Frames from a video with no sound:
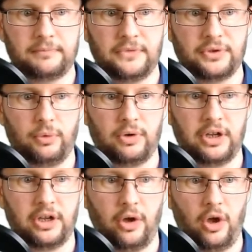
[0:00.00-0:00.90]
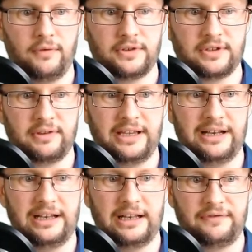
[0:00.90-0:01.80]
So we want to go over to the
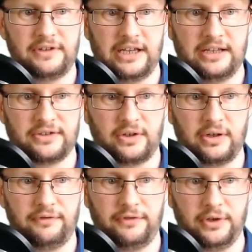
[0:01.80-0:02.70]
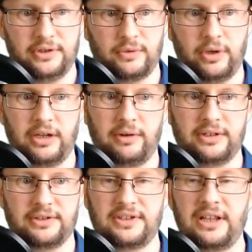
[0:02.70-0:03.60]
left-hand side first, and we're going
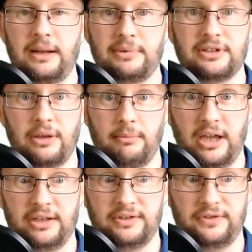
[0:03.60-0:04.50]
to set up domains